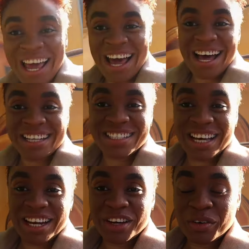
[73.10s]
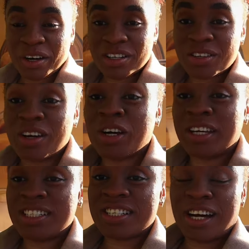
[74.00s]
And then uh, what else? Okay,
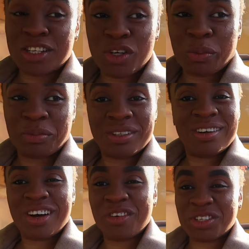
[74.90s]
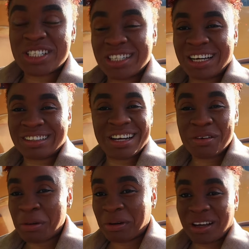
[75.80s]
this tank top. Oh, obviously, I can't
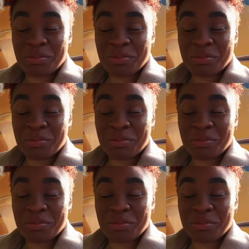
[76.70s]
remember.